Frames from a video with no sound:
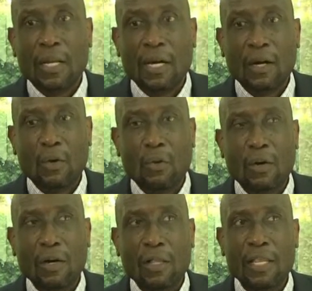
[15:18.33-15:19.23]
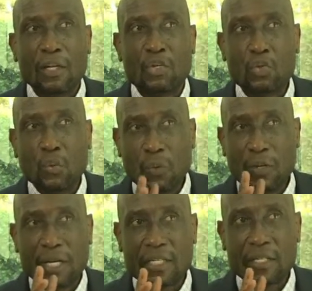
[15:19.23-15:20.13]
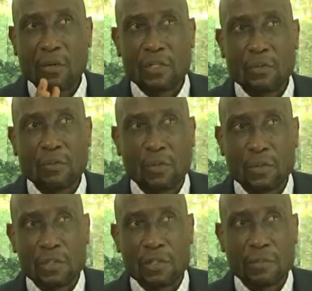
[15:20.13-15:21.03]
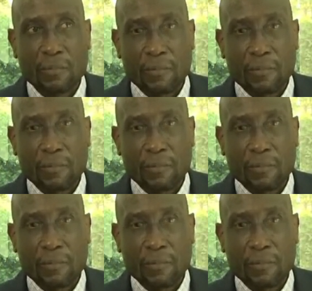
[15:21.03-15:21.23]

Now, there are two categories of thoughts.